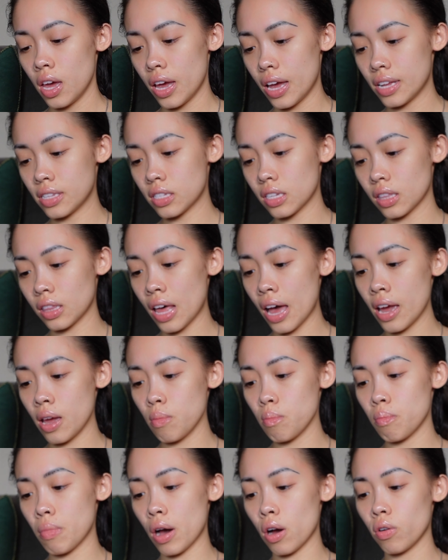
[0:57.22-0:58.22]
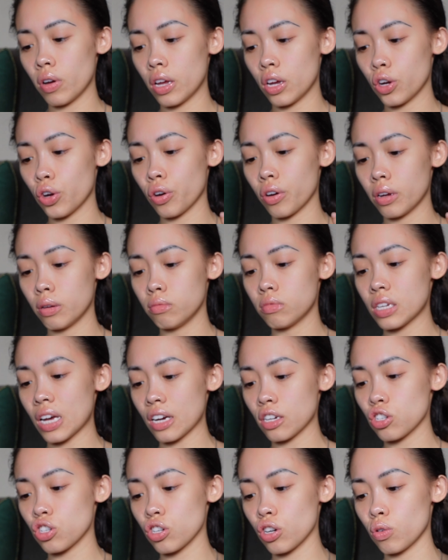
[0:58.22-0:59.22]
it's light melt and cream
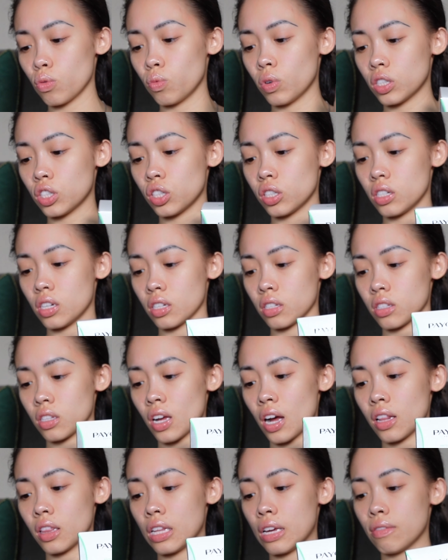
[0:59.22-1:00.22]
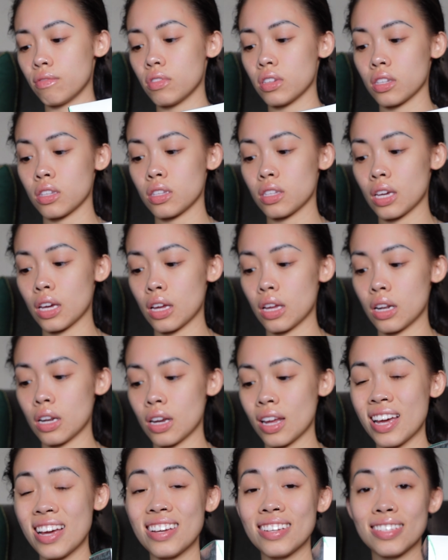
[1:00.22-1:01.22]
texture, which does not leave the
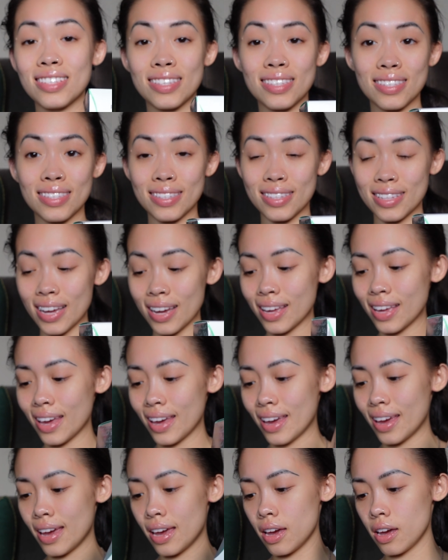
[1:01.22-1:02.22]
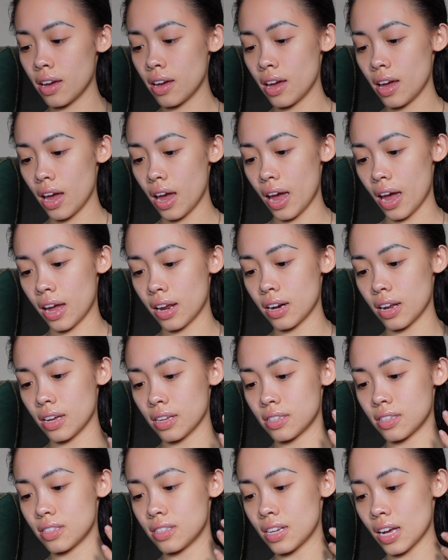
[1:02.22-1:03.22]
skin sticky and
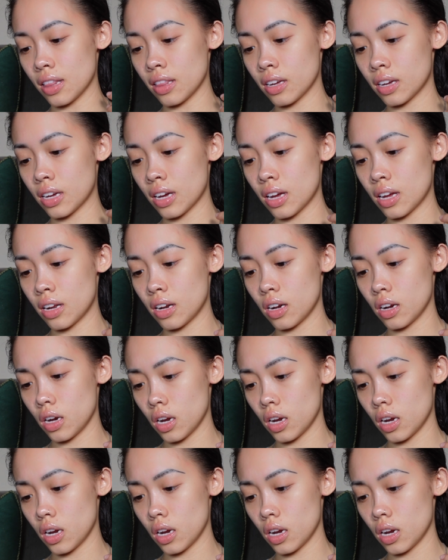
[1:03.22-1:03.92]
it's delicate